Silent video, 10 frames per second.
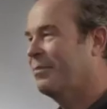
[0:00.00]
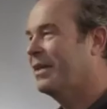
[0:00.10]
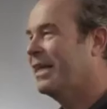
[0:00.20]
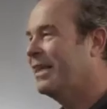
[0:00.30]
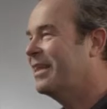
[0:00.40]

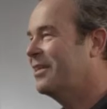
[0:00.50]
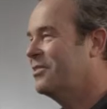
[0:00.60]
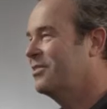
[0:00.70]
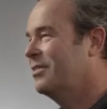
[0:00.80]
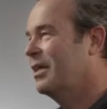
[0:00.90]
but I think
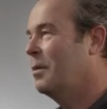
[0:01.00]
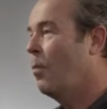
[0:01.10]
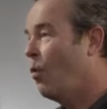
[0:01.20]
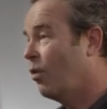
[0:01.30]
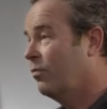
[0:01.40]
it's
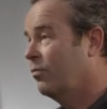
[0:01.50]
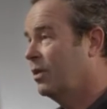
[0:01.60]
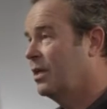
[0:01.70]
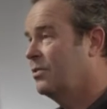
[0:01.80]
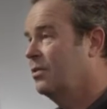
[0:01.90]
important
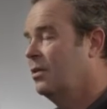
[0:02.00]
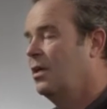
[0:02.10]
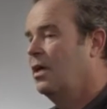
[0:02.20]
for us